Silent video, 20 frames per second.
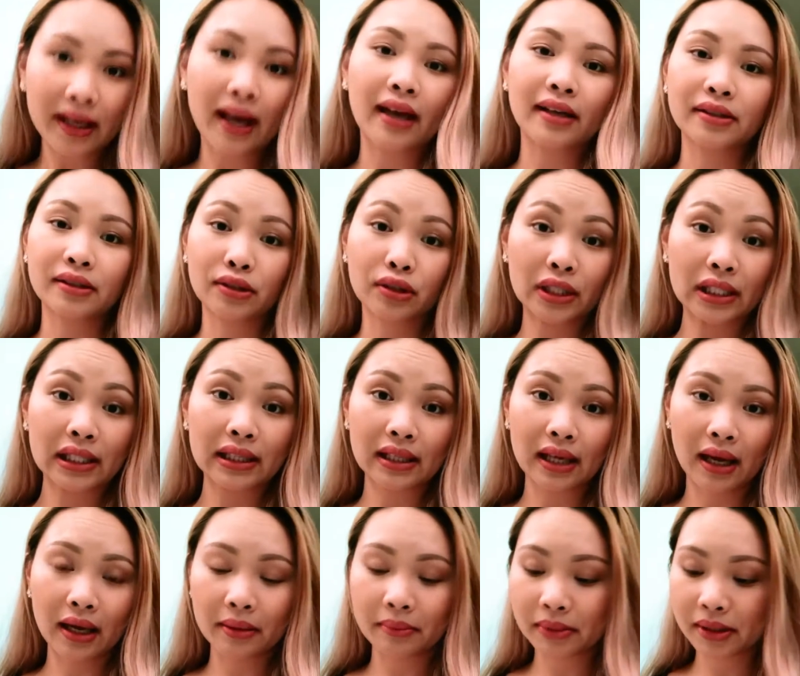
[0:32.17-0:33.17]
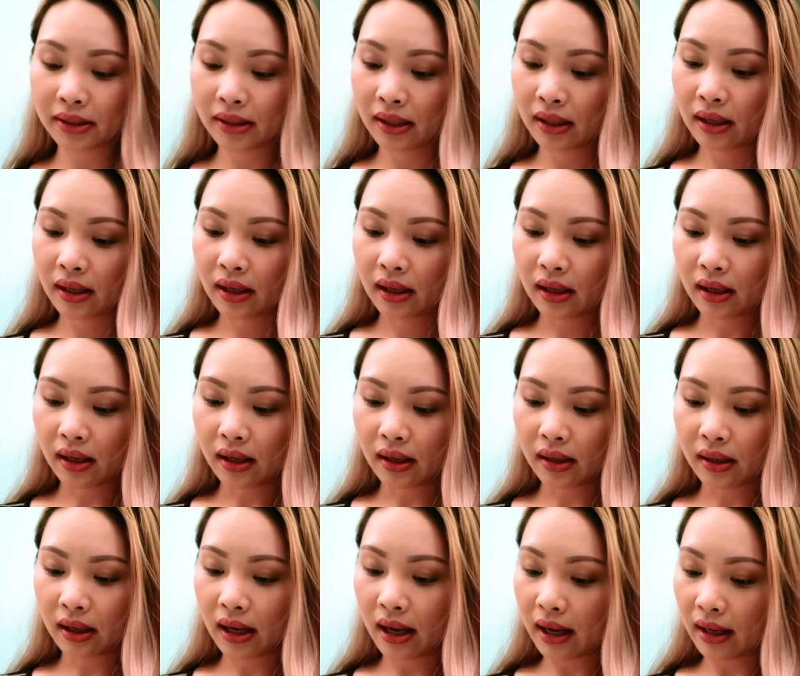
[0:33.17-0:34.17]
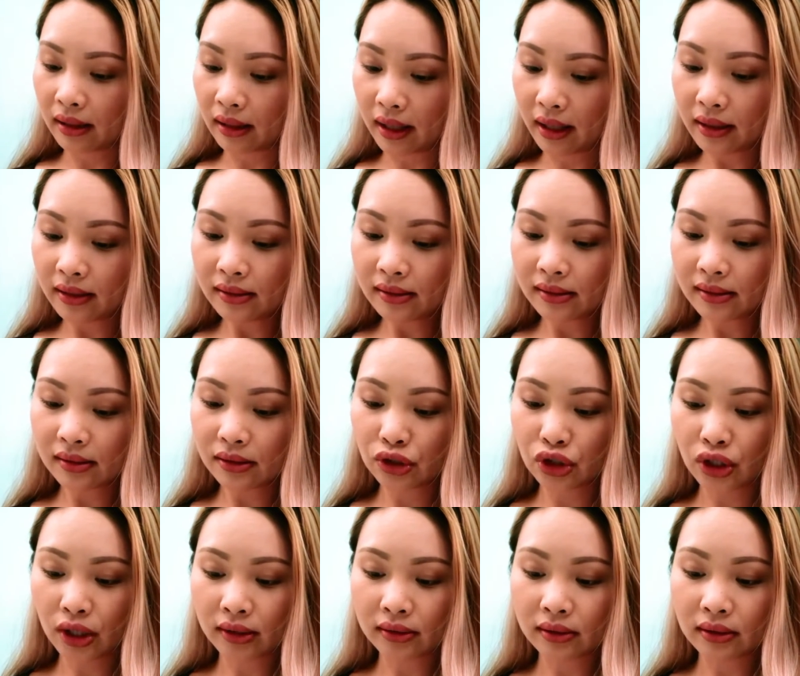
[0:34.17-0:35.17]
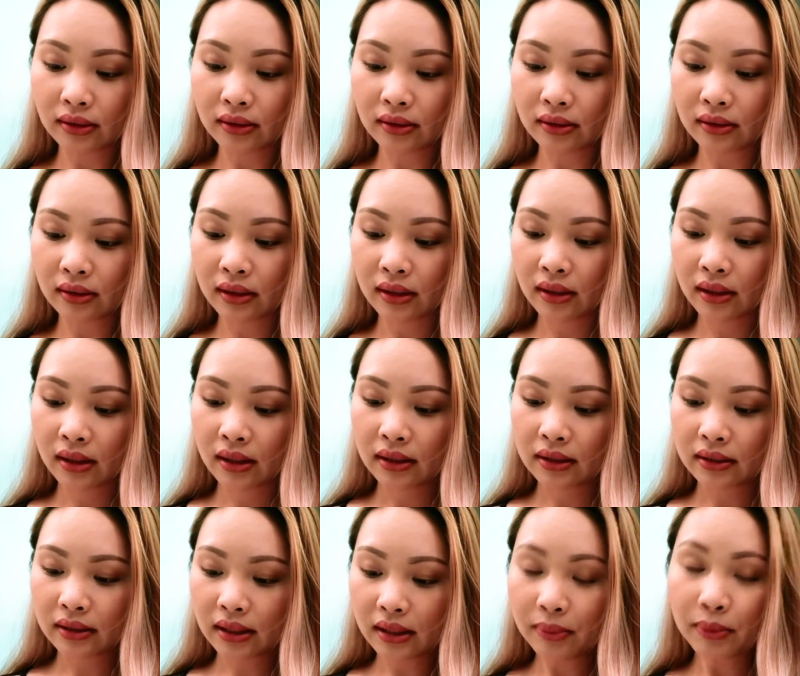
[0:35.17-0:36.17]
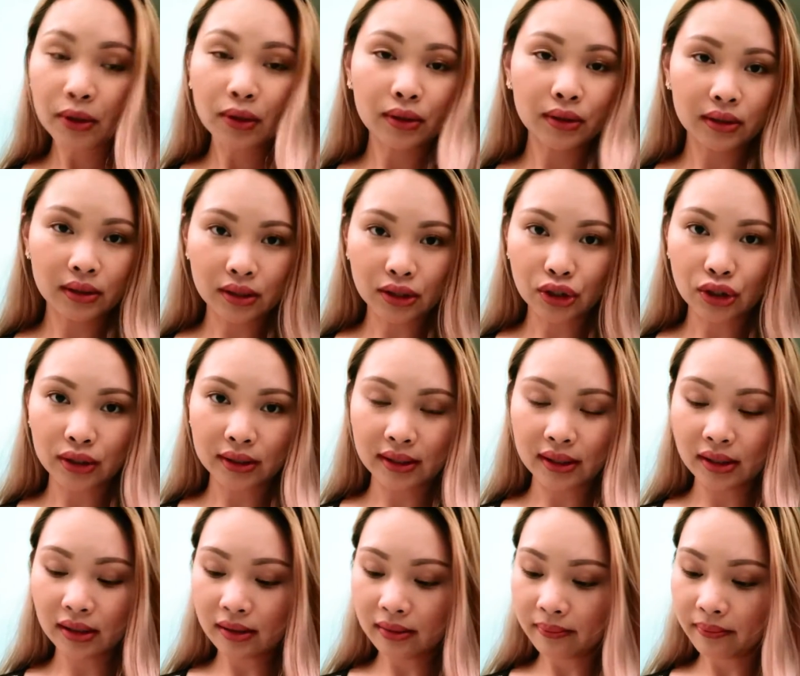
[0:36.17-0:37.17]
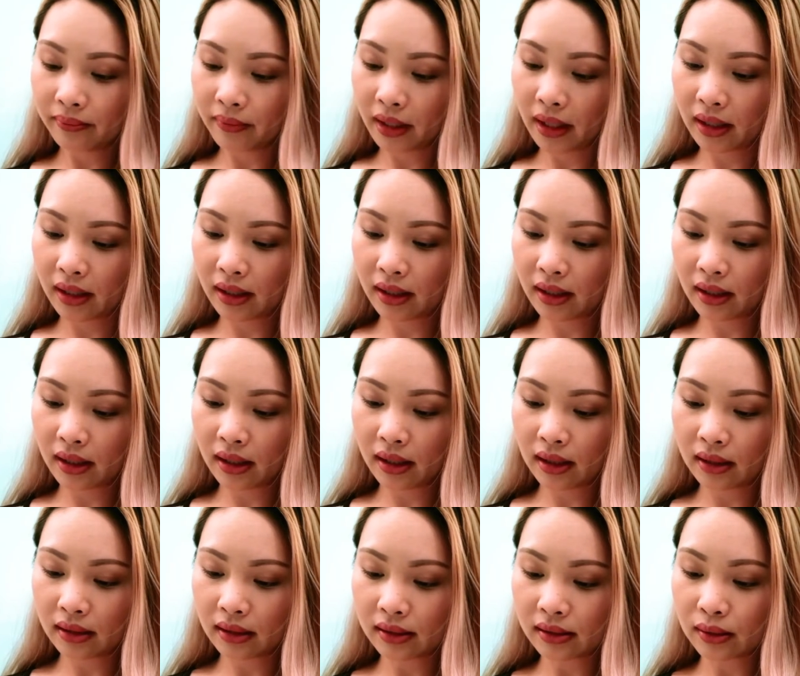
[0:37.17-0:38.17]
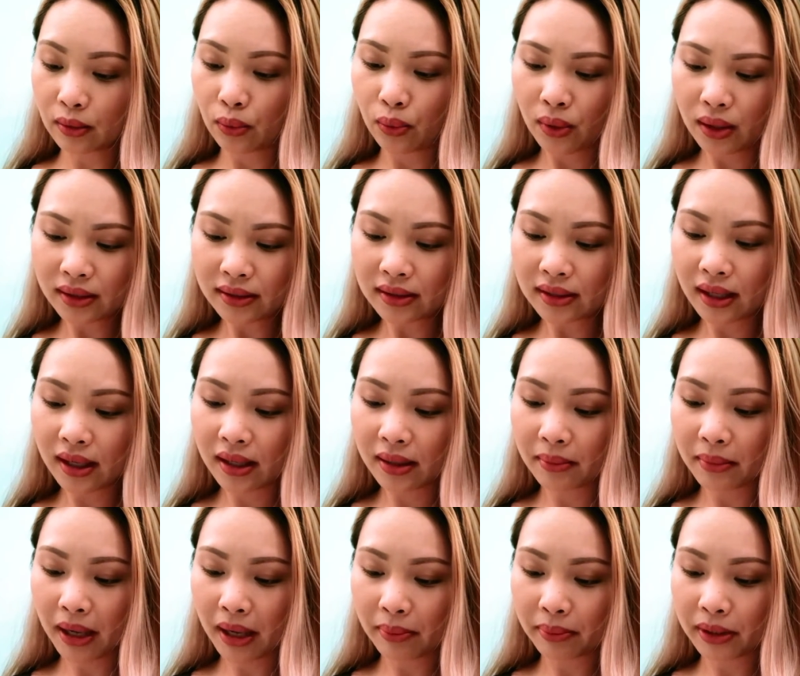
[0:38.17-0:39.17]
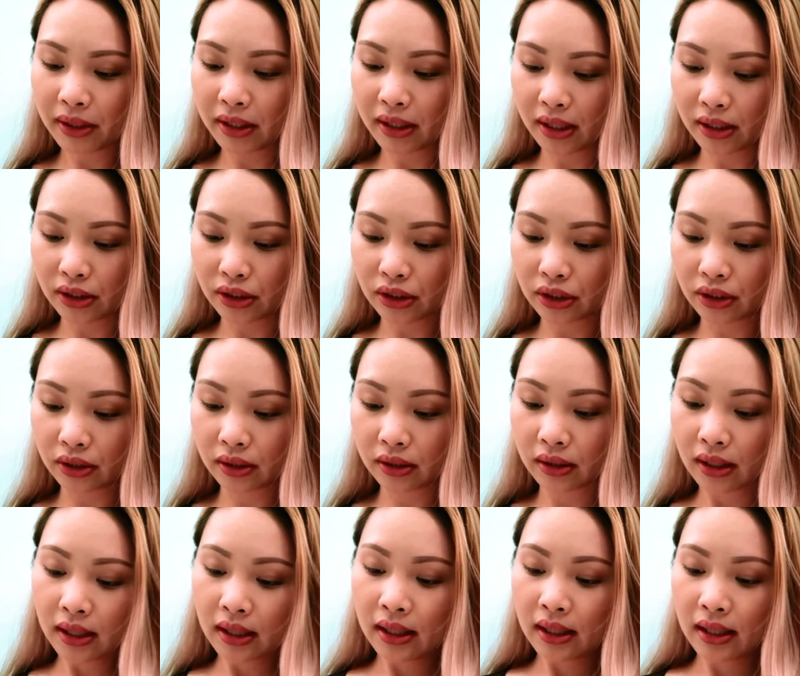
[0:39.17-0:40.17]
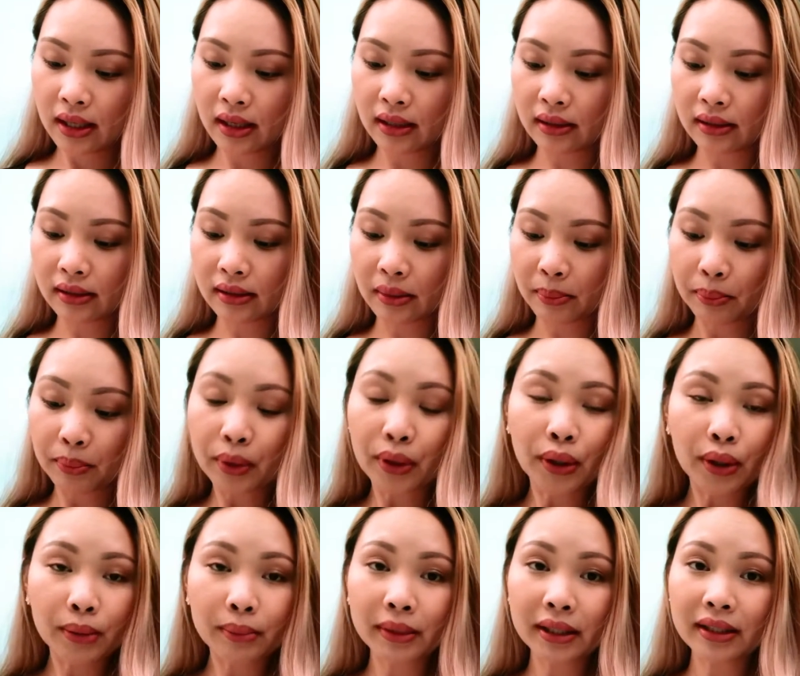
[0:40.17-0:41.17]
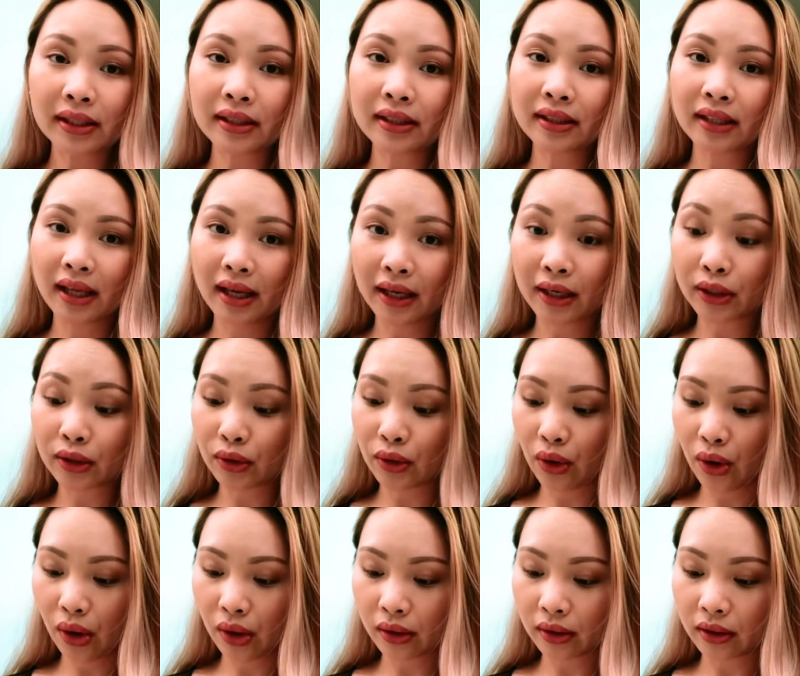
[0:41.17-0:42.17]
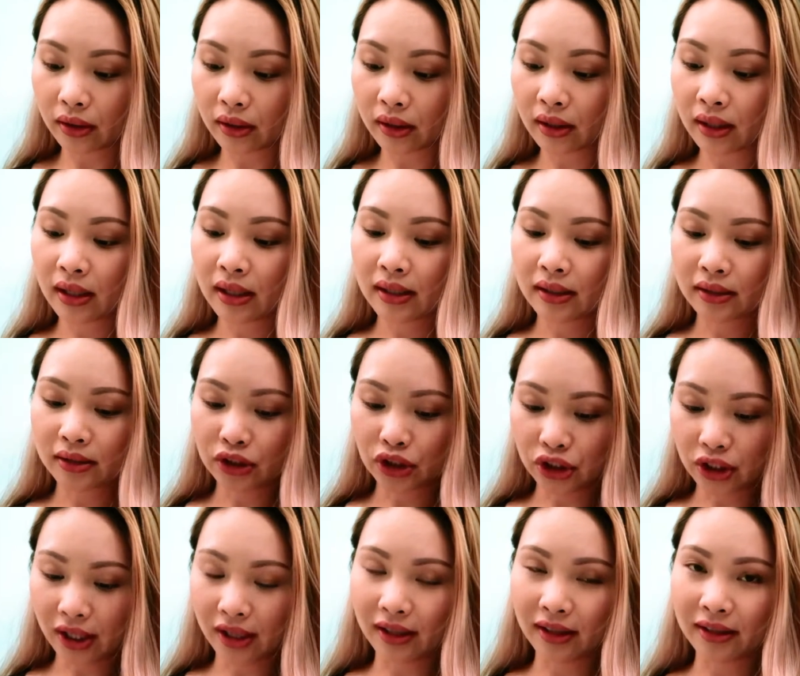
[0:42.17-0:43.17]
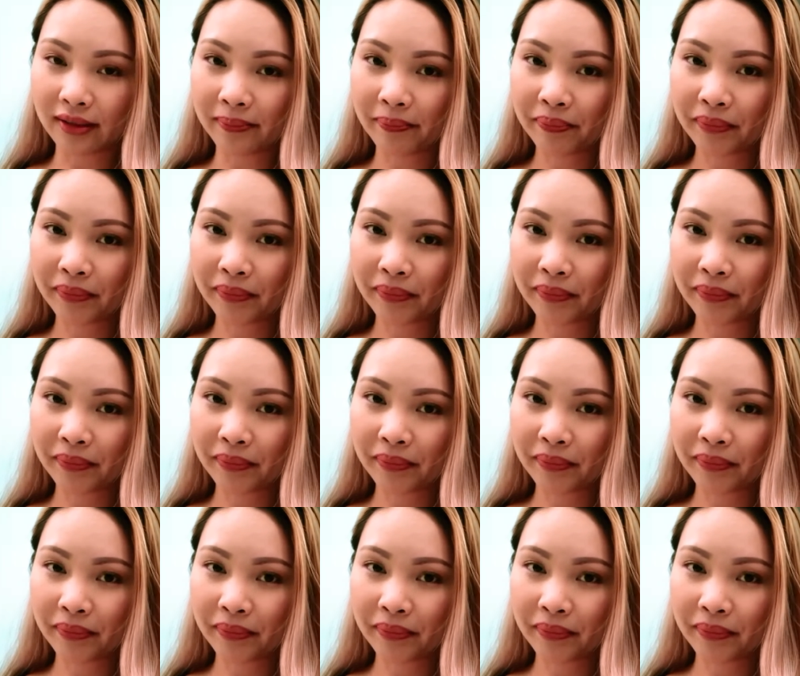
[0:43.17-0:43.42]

has 3 times highlights, gentle deep conditioning, and it's a one-time application, and it's a permanent hair color gel.